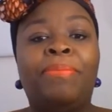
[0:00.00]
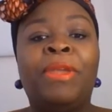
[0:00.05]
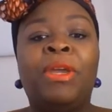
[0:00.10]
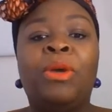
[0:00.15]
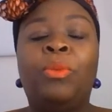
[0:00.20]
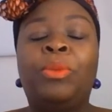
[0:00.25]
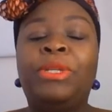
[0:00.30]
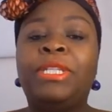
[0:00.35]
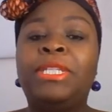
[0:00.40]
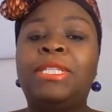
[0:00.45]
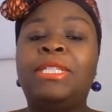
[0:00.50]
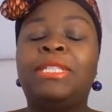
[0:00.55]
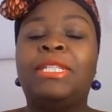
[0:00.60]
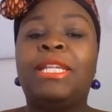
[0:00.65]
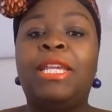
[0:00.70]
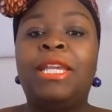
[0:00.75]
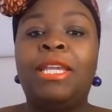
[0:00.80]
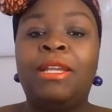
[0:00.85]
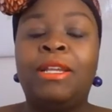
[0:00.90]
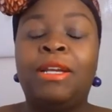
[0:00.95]
We did
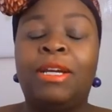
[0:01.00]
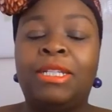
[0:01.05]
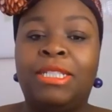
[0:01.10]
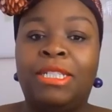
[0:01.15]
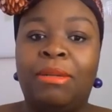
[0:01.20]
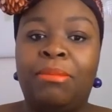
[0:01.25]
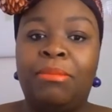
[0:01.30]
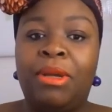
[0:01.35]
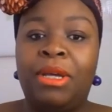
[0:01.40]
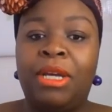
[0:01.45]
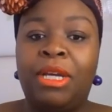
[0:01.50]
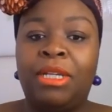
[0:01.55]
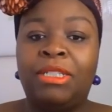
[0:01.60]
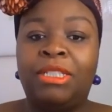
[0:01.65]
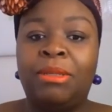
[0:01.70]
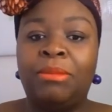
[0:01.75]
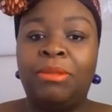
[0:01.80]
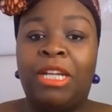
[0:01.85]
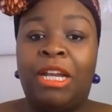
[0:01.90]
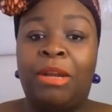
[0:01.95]
see some
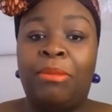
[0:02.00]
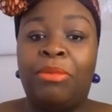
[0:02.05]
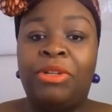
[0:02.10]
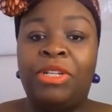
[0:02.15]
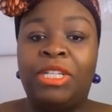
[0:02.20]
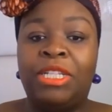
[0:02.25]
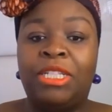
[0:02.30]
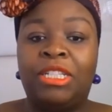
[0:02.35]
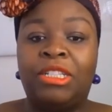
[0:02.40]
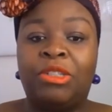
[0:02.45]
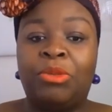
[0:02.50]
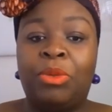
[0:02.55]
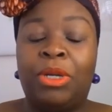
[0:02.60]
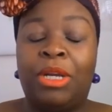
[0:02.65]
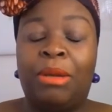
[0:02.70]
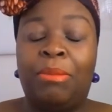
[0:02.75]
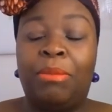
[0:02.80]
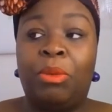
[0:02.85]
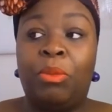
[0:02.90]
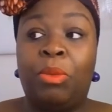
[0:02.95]
celebrities as we're
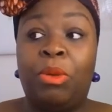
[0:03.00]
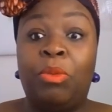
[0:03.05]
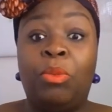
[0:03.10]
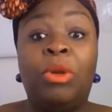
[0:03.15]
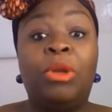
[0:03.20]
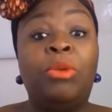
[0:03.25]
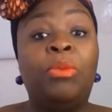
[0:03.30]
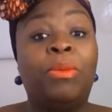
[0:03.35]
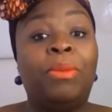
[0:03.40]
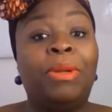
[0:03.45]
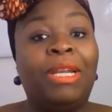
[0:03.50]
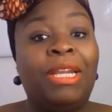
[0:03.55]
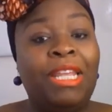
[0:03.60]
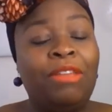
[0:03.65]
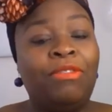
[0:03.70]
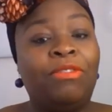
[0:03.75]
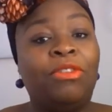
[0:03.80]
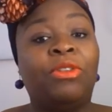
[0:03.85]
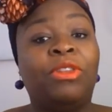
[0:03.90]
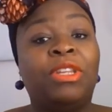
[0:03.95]
coming, when we were
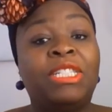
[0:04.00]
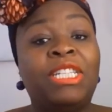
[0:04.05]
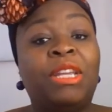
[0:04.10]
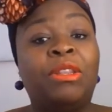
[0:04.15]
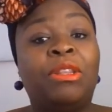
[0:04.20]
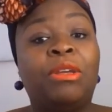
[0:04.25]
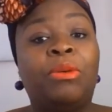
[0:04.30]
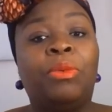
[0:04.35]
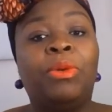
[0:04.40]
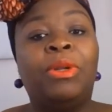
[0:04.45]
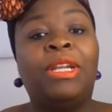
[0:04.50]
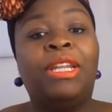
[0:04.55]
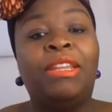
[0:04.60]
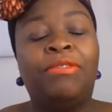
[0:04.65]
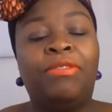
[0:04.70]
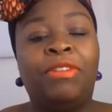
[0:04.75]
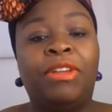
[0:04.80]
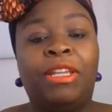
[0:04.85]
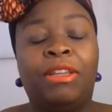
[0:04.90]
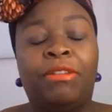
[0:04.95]
leaving, on the day that we're
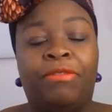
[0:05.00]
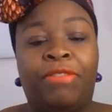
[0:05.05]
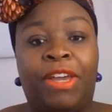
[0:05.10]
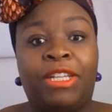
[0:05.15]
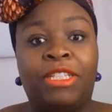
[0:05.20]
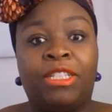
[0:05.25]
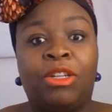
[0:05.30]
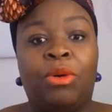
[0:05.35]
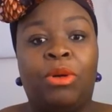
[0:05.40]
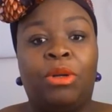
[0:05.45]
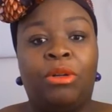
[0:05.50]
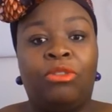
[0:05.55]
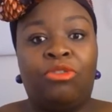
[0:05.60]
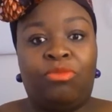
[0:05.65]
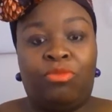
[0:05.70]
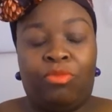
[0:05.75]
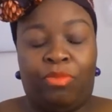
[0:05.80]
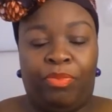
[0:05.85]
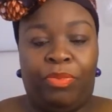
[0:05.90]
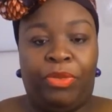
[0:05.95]
leaving. In fact, our
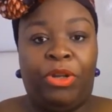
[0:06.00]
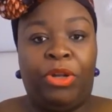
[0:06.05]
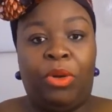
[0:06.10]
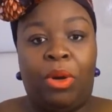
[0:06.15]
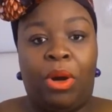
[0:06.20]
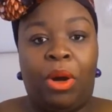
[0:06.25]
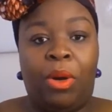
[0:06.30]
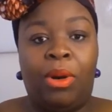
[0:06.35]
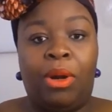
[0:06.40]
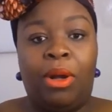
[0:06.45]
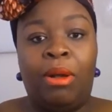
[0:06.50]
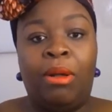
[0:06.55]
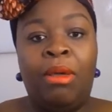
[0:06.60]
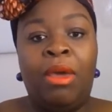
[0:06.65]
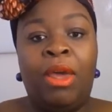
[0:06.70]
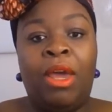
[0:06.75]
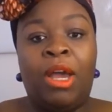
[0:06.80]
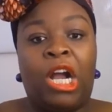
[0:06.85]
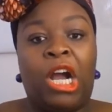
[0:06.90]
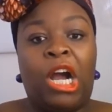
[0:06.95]

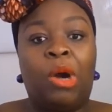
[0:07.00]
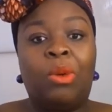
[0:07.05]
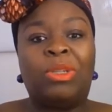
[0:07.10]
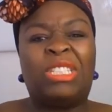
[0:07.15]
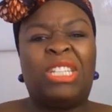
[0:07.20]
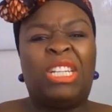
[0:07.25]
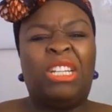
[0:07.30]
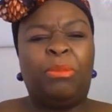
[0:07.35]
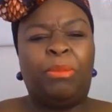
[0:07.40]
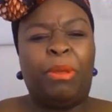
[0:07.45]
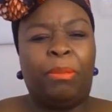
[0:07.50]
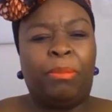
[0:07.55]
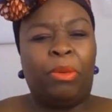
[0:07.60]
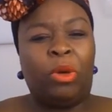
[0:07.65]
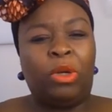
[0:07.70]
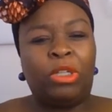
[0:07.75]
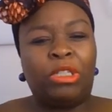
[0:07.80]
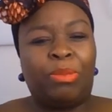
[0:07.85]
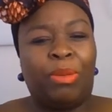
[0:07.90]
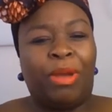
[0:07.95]
car was a little bit
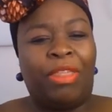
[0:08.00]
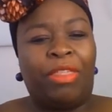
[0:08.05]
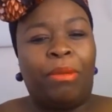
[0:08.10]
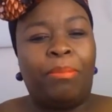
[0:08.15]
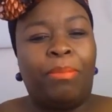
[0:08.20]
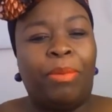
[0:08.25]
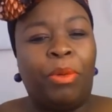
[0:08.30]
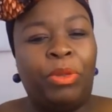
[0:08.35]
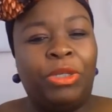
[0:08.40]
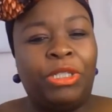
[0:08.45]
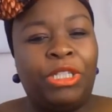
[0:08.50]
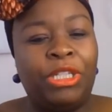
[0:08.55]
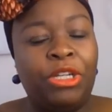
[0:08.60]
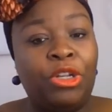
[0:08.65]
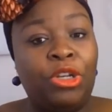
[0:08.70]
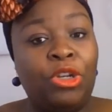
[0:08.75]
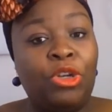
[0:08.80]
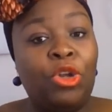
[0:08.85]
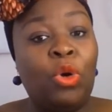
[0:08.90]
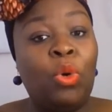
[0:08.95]
blocked by them, but we
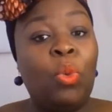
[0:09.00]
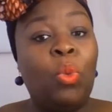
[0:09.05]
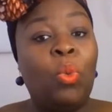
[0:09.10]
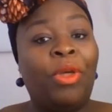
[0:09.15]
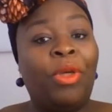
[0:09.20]
didn't know